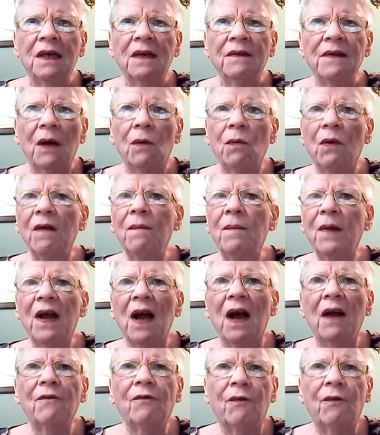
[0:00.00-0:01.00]
that we've
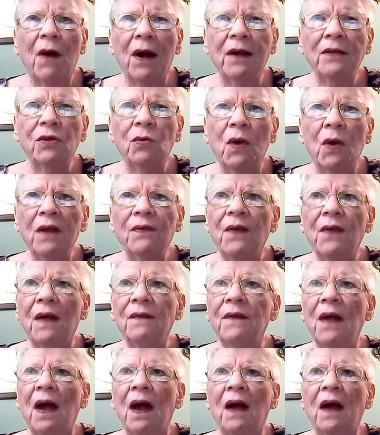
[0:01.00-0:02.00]
become friends with
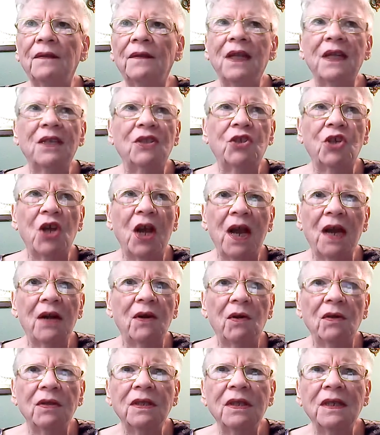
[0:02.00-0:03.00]
on, on these
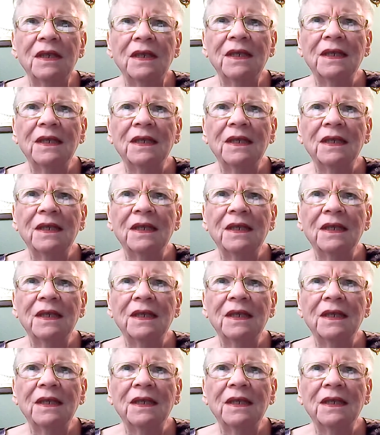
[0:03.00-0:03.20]
channels.